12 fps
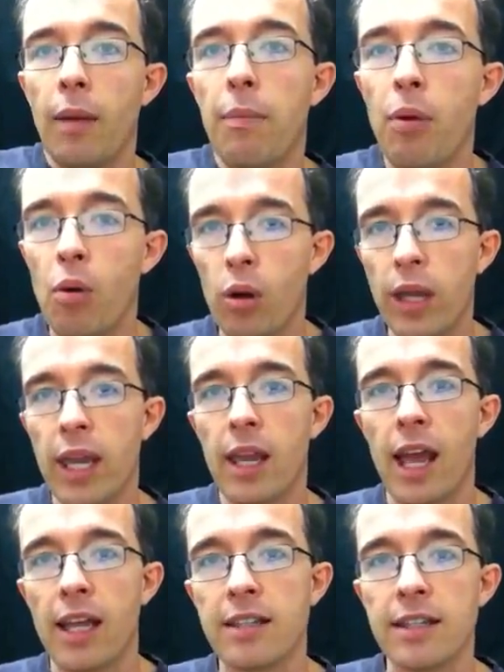Paul
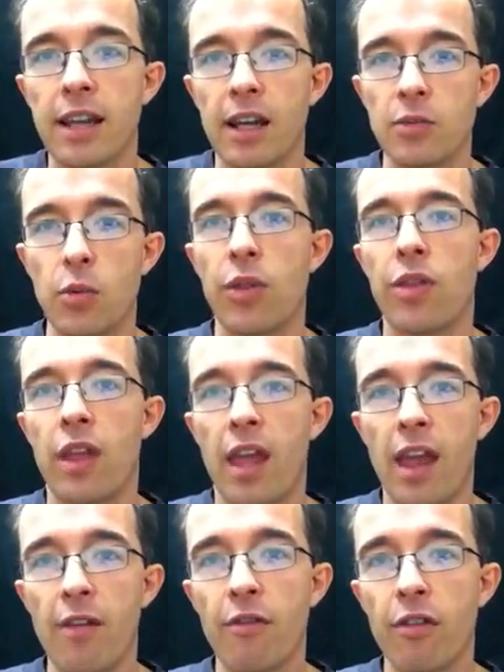here, as he does with
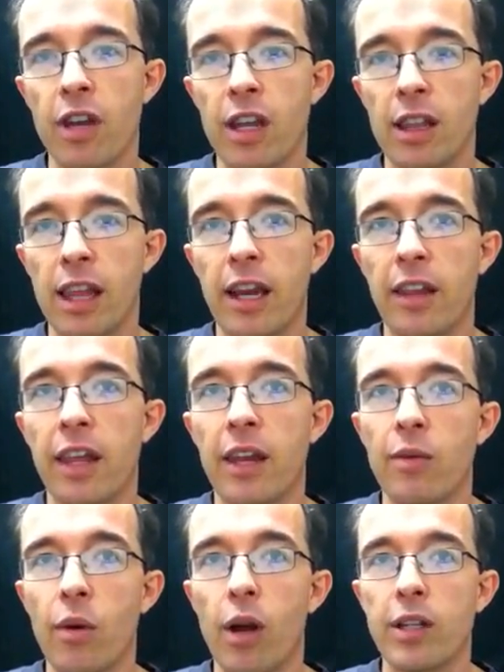every letter that
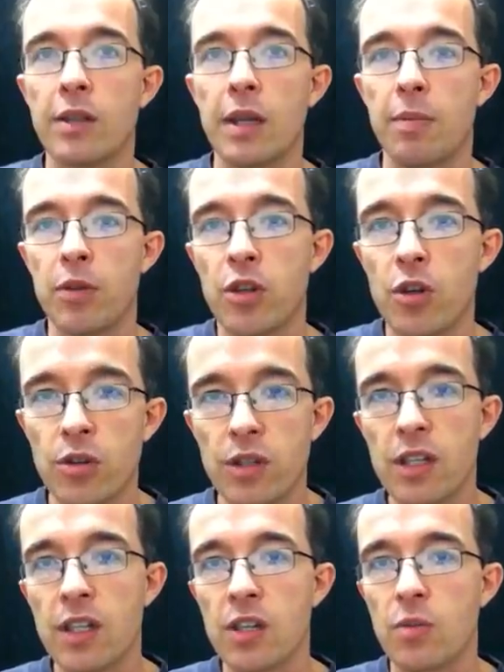he writes, he
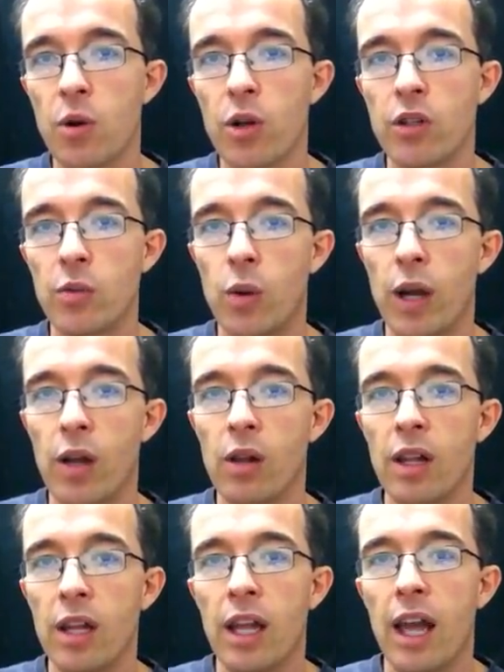chooses his words
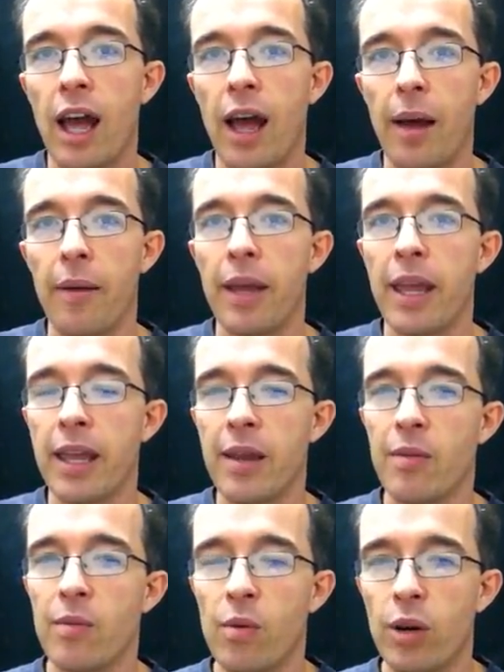well.
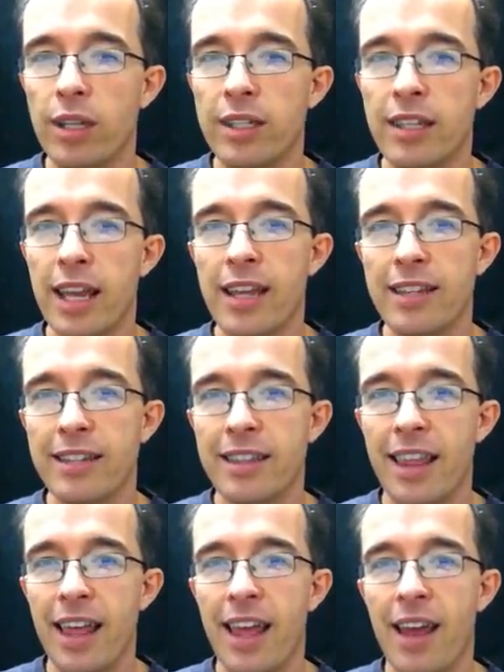What he says
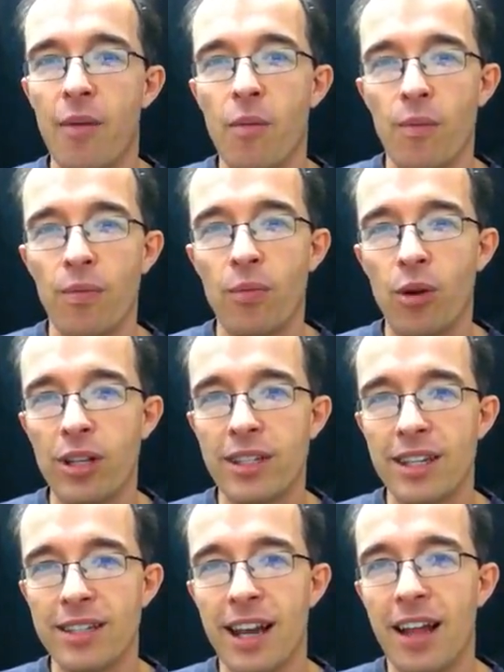there and what he
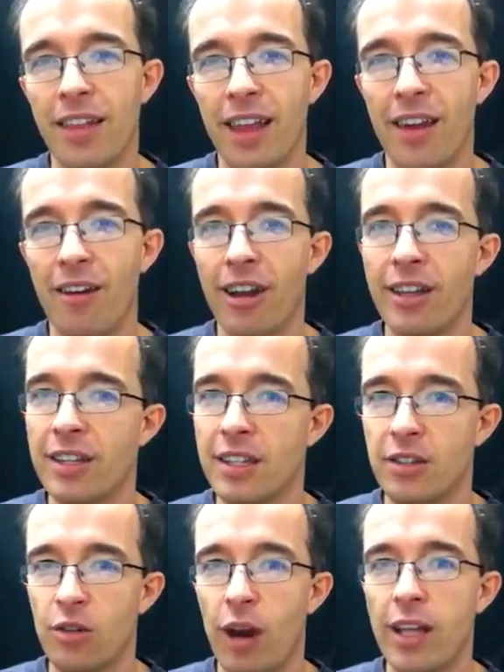says in other areas,
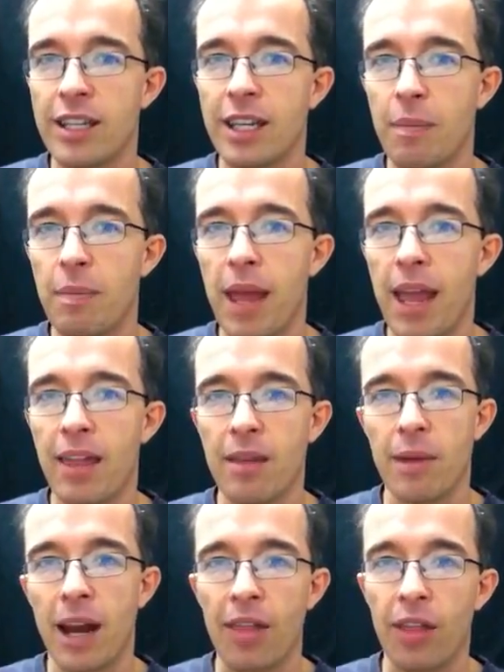it's great to compare
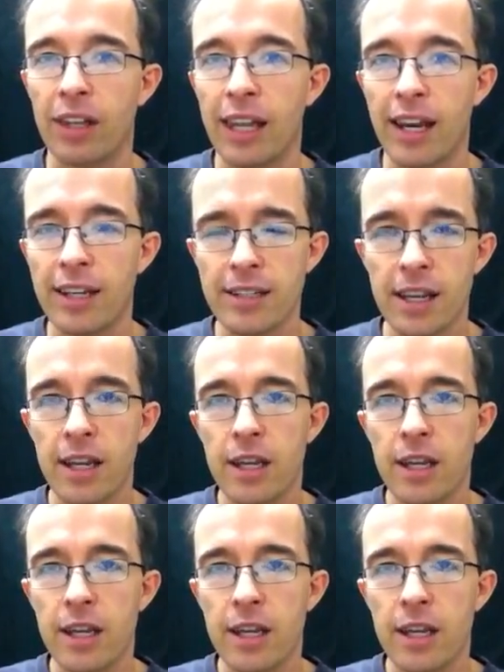them in other letters.